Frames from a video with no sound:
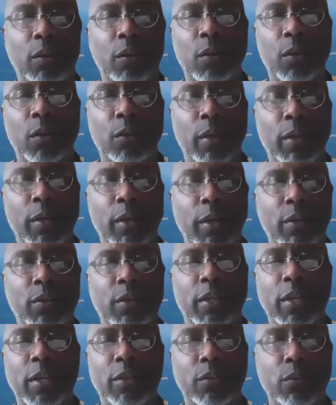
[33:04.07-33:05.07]
learning or any
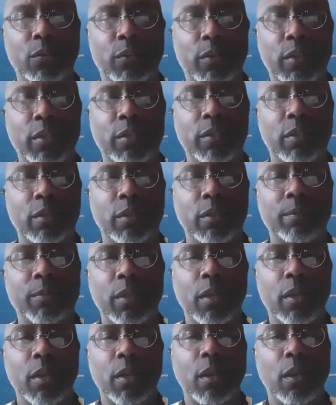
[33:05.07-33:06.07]
educational systems,
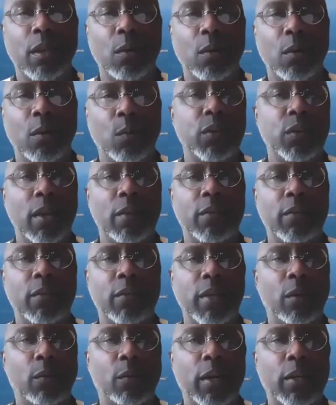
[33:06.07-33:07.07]
we should have a
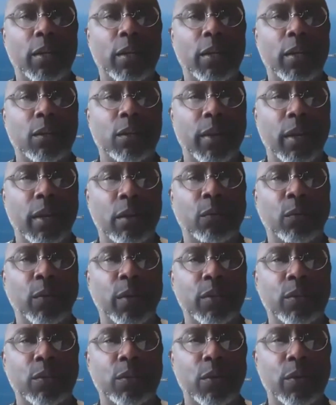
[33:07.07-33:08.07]
directory of
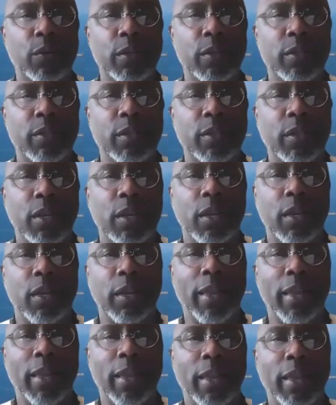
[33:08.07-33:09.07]
resources
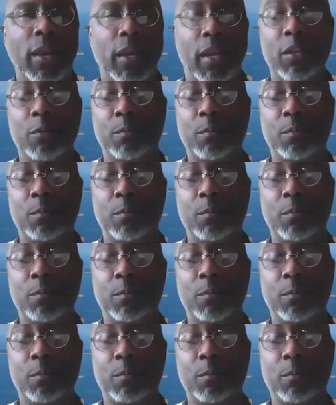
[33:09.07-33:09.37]
that is